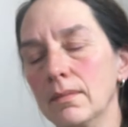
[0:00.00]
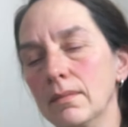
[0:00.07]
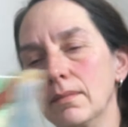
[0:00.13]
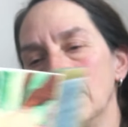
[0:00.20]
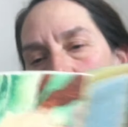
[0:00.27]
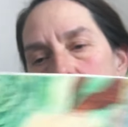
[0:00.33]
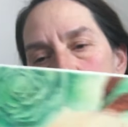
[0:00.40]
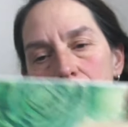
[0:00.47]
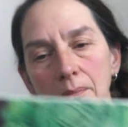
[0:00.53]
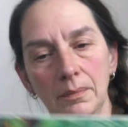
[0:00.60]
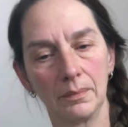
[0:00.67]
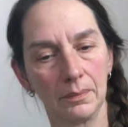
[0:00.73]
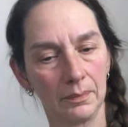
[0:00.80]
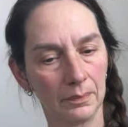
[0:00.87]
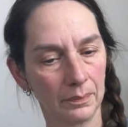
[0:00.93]

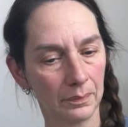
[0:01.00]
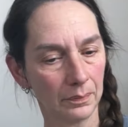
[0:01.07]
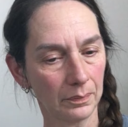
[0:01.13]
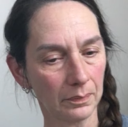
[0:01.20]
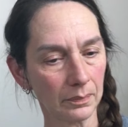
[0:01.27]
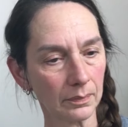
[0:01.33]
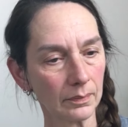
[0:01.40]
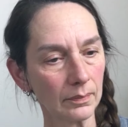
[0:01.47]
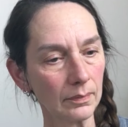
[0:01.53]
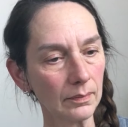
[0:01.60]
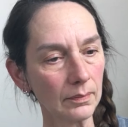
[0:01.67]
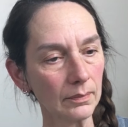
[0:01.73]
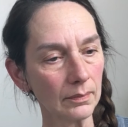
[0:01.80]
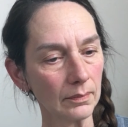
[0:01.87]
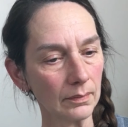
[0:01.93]

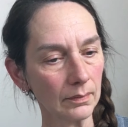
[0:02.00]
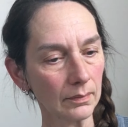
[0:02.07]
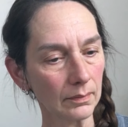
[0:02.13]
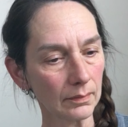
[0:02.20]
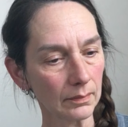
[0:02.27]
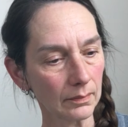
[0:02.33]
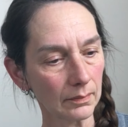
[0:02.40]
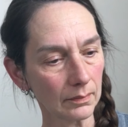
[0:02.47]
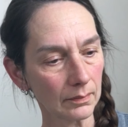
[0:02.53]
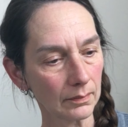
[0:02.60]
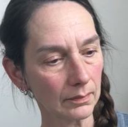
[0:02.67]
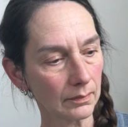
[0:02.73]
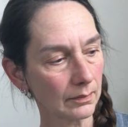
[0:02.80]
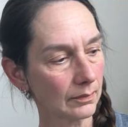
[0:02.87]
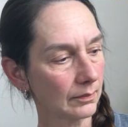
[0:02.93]

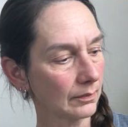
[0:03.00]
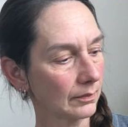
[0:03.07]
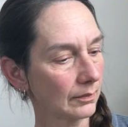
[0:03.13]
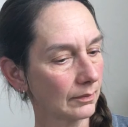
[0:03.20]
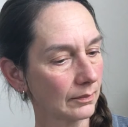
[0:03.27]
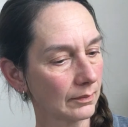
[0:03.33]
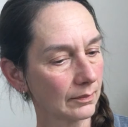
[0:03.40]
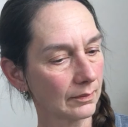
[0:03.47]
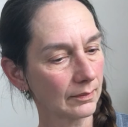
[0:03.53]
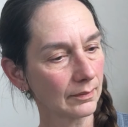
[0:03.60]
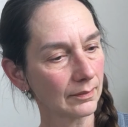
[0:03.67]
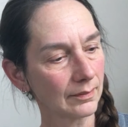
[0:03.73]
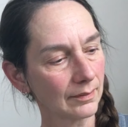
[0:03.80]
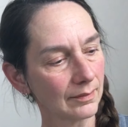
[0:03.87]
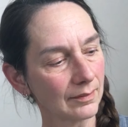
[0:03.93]

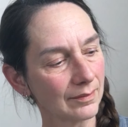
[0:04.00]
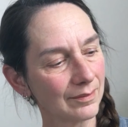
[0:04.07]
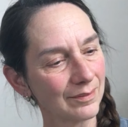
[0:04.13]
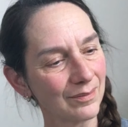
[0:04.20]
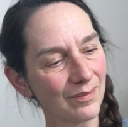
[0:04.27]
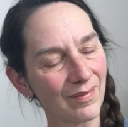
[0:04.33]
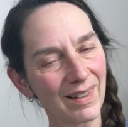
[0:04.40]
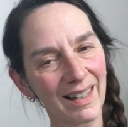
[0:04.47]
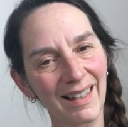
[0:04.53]
No one is speaking in this clip.